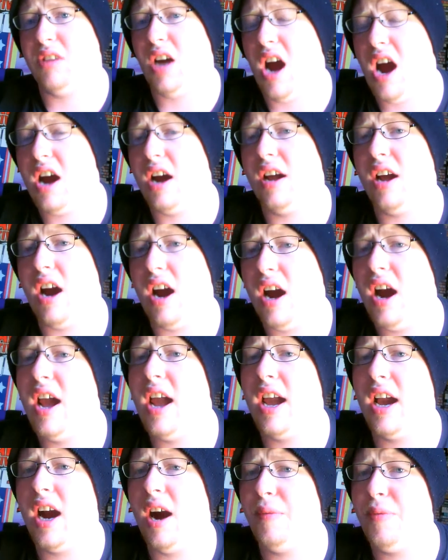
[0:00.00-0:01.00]

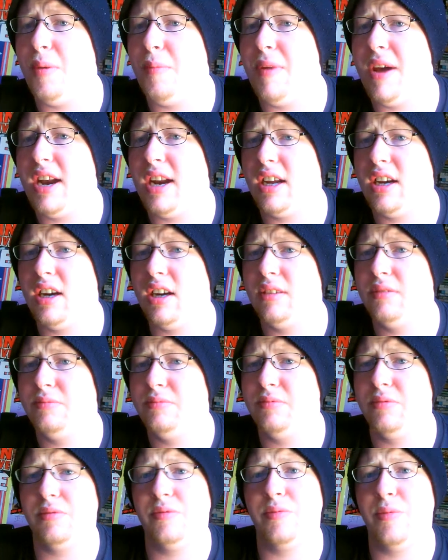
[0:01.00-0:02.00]
Captain America
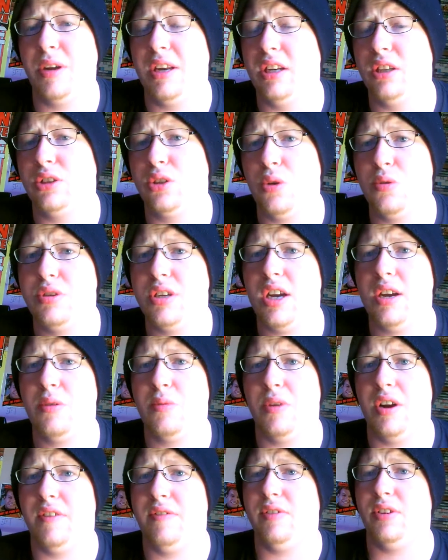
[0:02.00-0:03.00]
Winter Soldier.
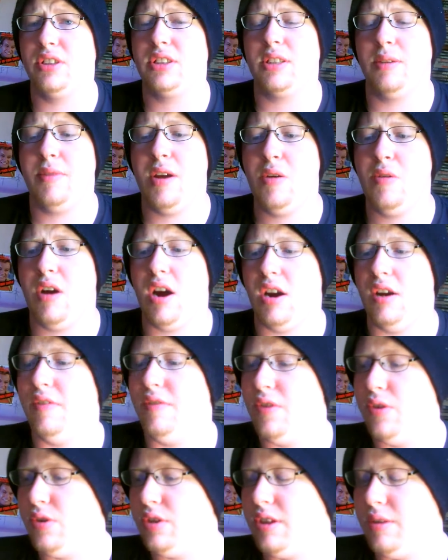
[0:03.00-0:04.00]
When it first came out, I
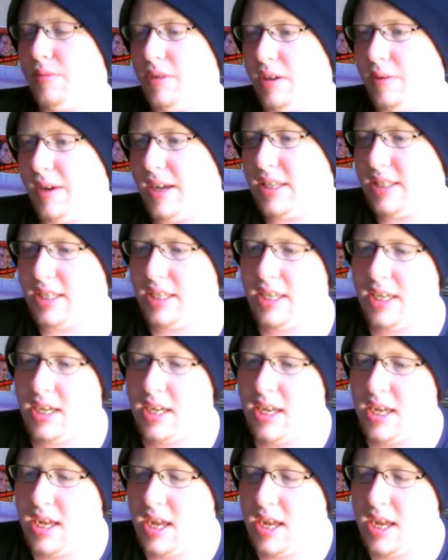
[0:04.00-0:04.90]
reviewed it when I went and seen it.